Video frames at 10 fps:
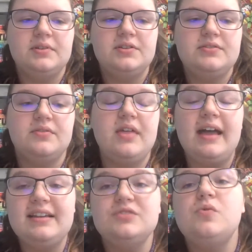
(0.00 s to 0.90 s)
So
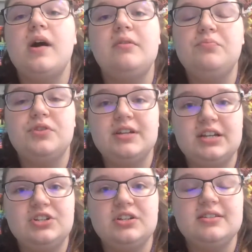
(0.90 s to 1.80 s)
that is why
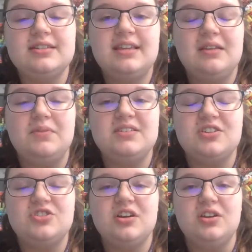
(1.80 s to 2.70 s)
predictions can be
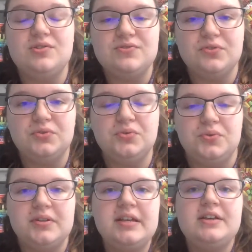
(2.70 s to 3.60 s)
such a useful
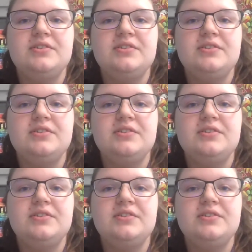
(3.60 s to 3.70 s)
tool.